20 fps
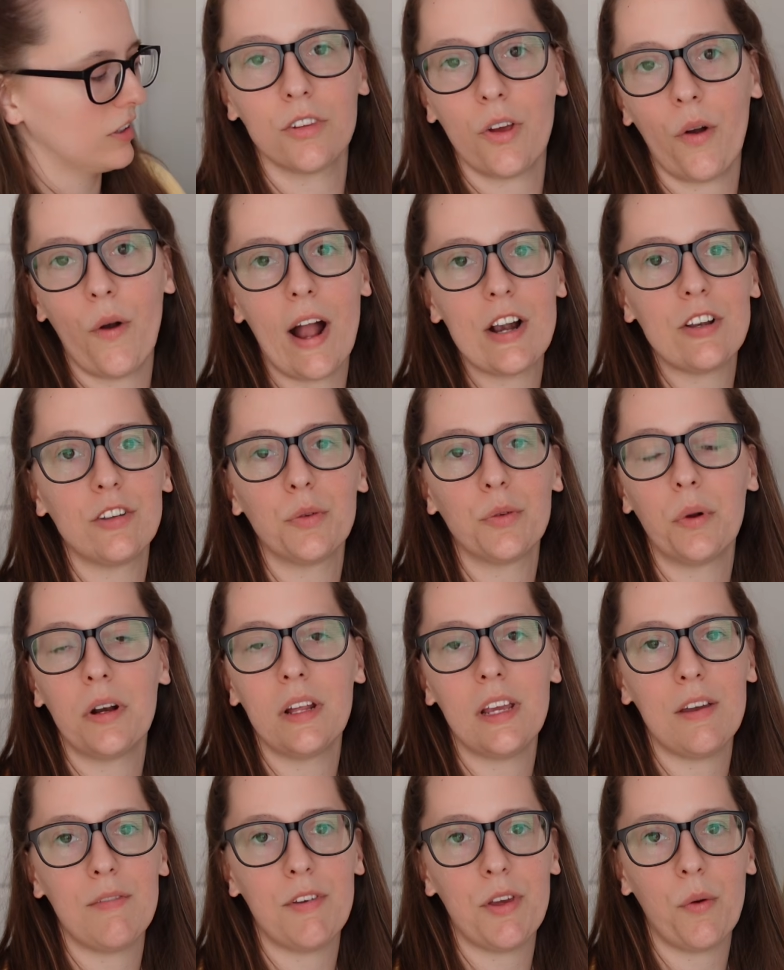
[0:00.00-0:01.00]
So I just want
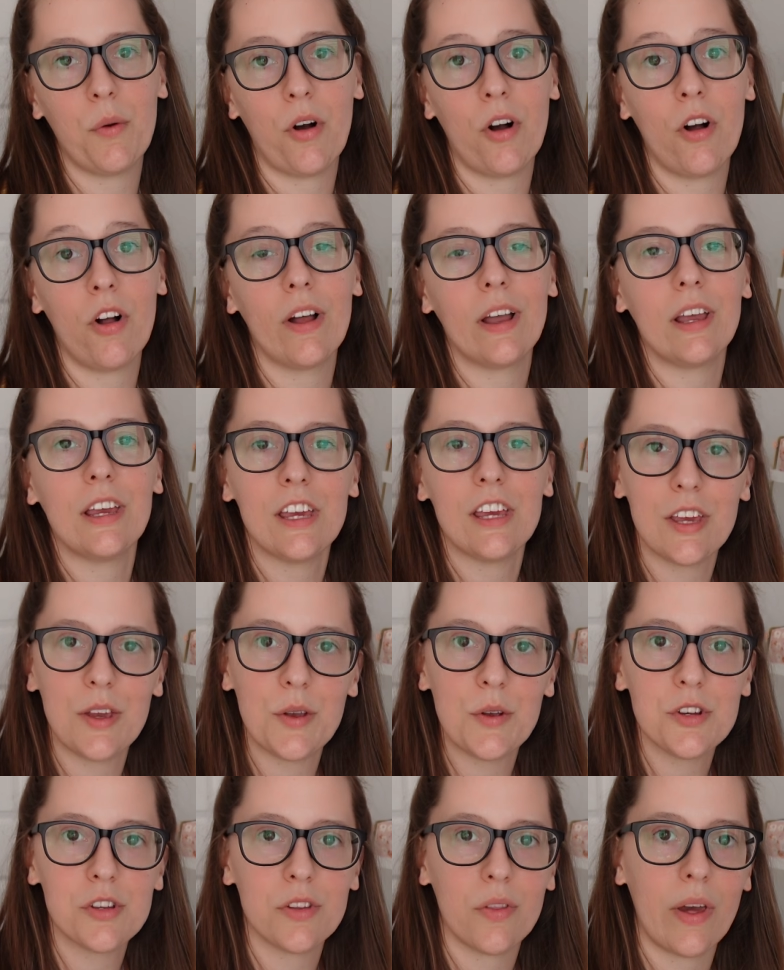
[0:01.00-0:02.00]
to give you all a
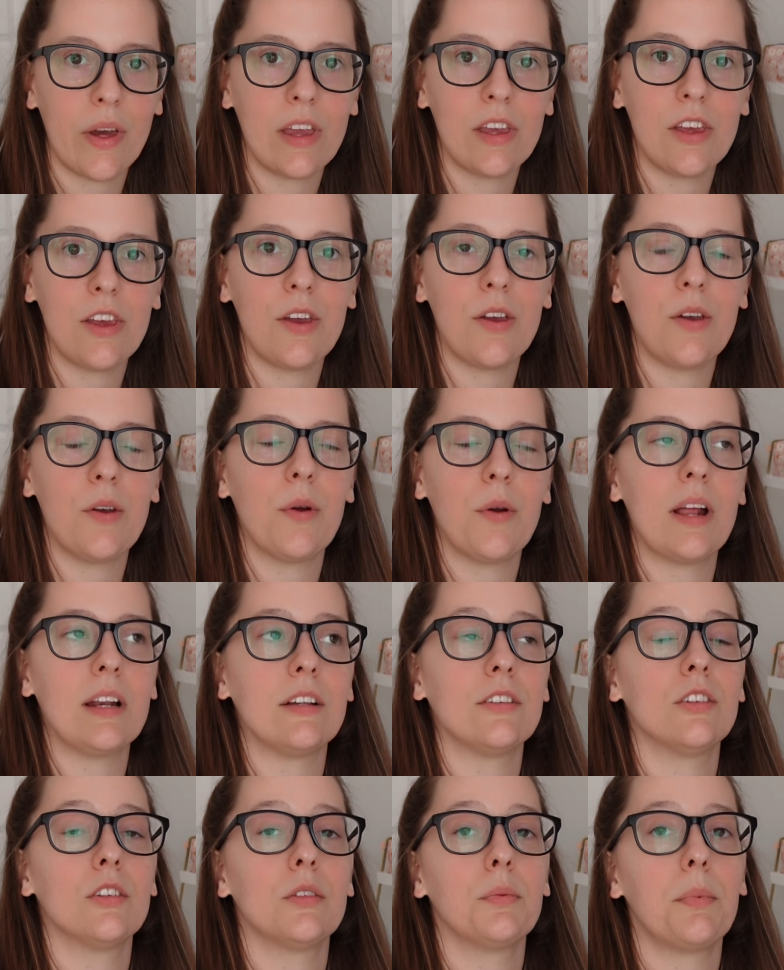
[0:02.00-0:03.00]
huge thank you, and
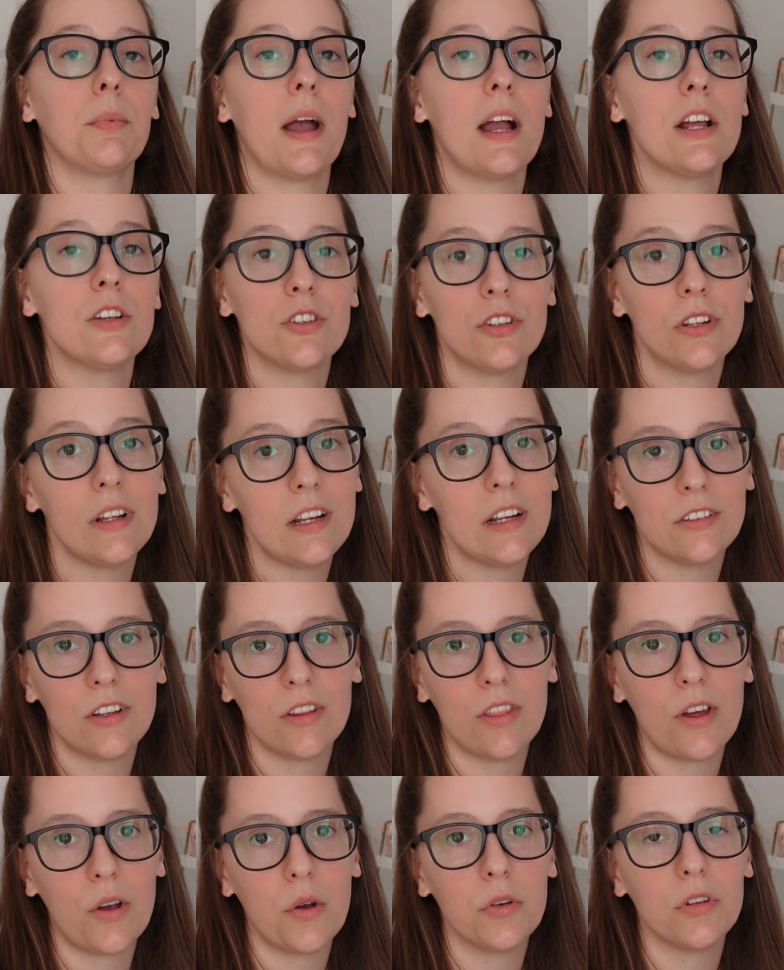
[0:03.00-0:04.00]
especially
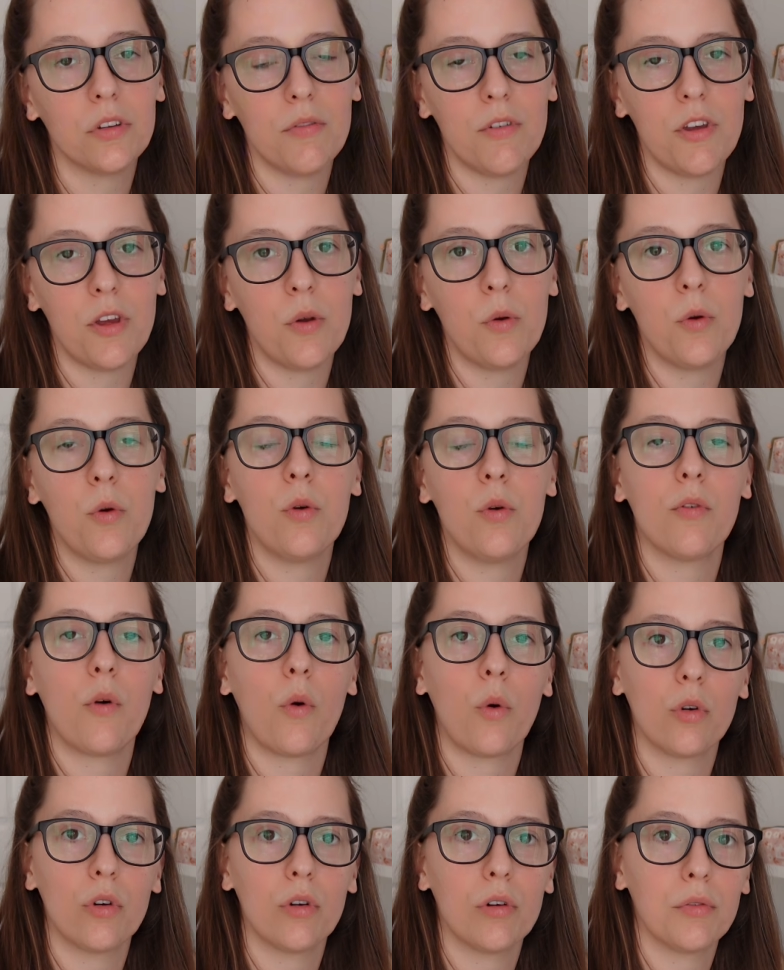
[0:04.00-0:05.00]
to those of you who've
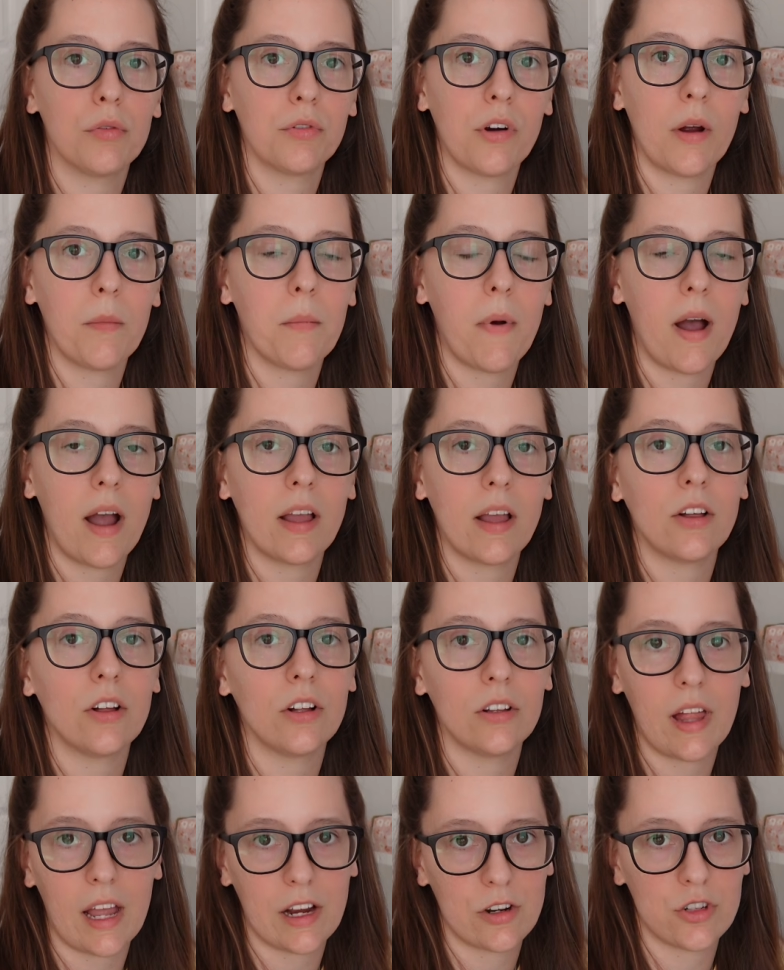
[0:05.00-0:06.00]
ordered from my
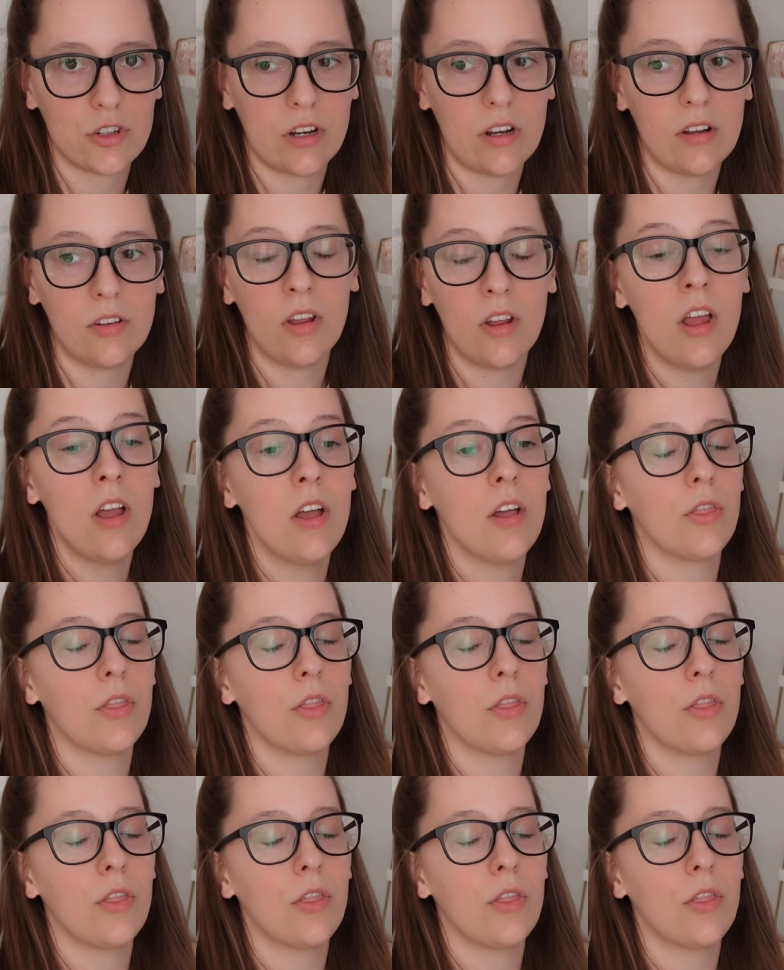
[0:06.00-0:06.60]
collections.